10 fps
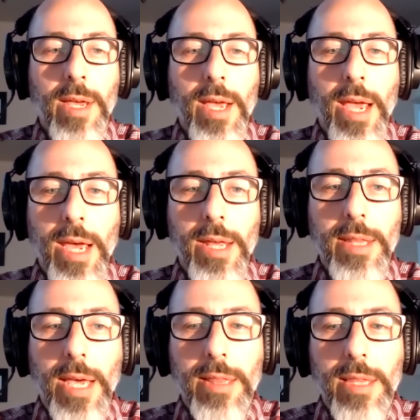and
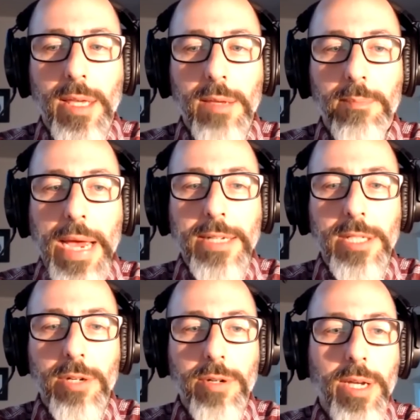that the
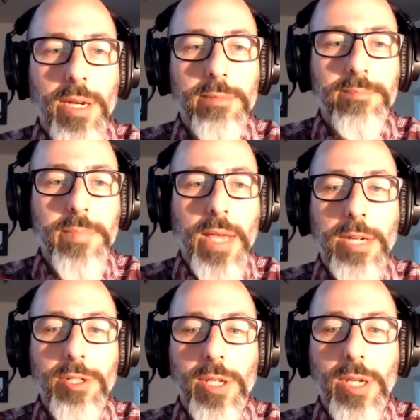bacteria
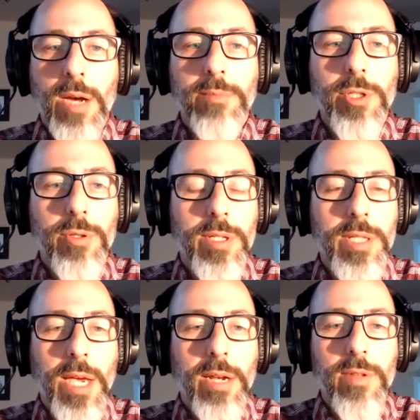actually come to the
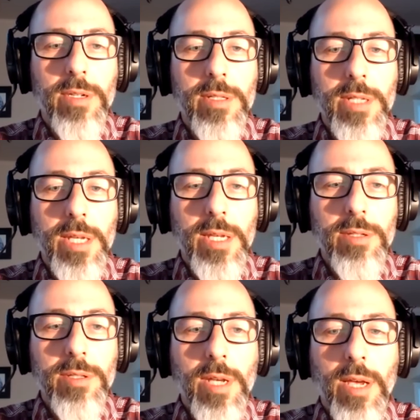site of the
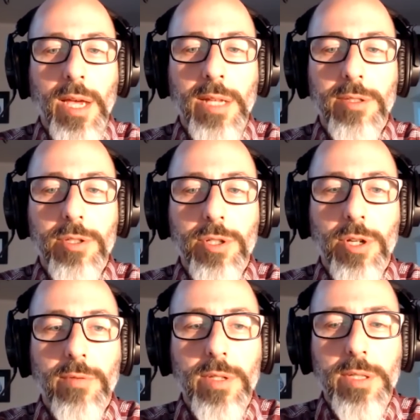disease and
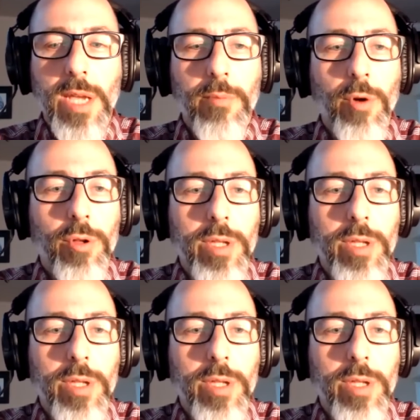serve the same role that